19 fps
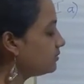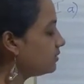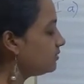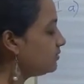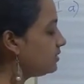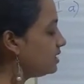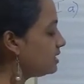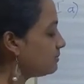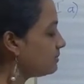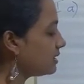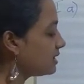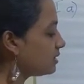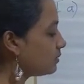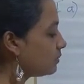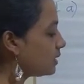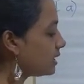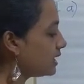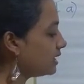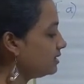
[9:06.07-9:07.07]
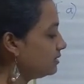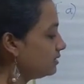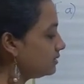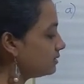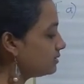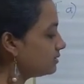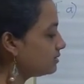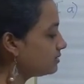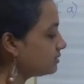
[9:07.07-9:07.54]
15 plus 1,
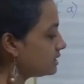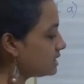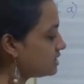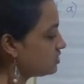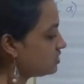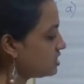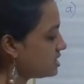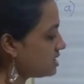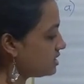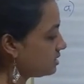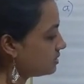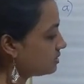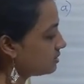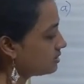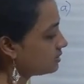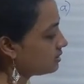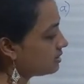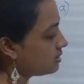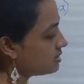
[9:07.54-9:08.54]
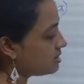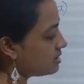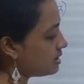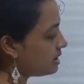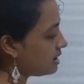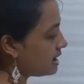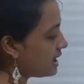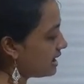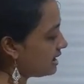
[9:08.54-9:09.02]
16.
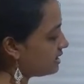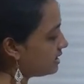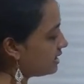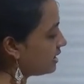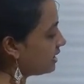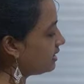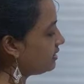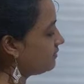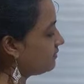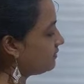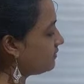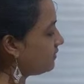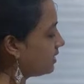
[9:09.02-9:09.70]
I'll add it again.